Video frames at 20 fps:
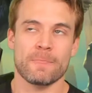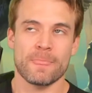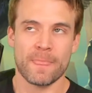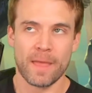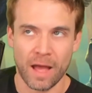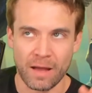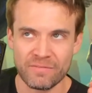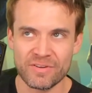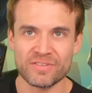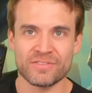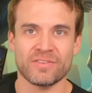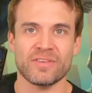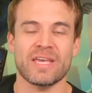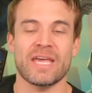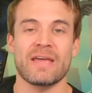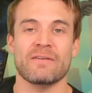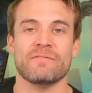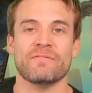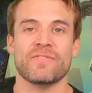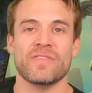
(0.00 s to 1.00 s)
Obviously,
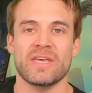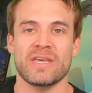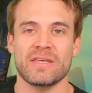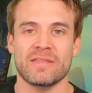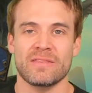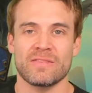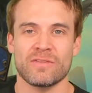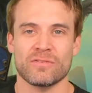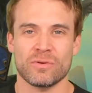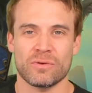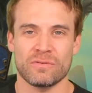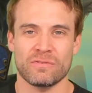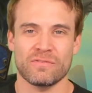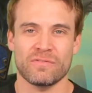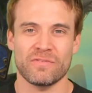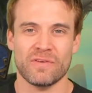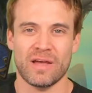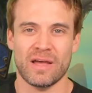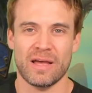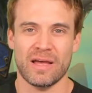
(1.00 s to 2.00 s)
if the sort
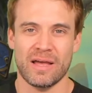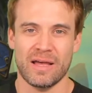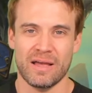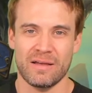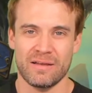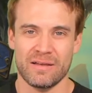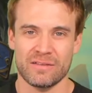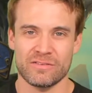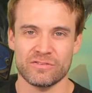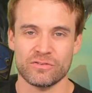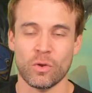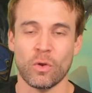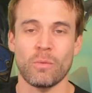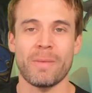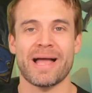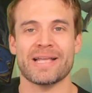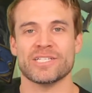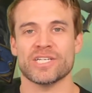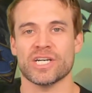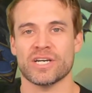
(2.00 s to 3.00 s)
of Soul
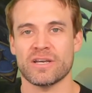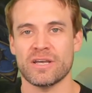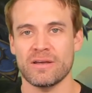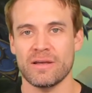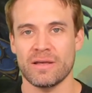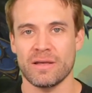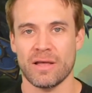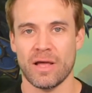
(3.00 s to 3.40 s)
Magic